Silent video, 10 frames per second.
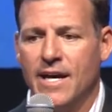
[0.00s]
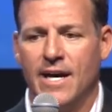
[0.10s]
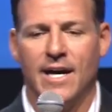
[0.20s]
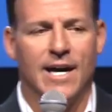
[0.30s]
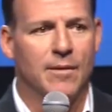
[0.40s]

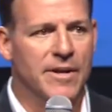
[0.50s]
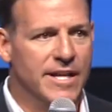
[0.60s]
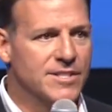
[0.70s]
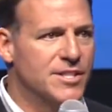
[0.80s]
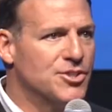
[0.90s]
It
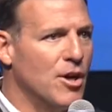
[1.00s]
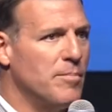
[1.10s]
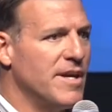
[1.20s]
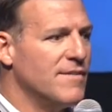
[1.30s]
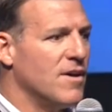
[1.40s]
is the
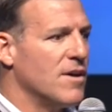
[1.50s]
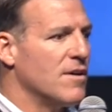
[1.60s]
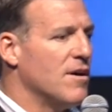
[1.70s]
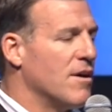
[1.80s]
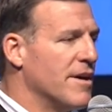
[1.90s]
drumbeat of
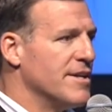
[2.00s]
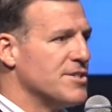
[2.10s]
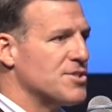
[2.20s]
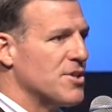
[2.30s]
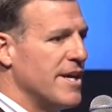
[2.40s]
our
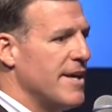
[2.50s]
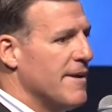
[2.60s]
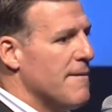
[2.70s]
industry.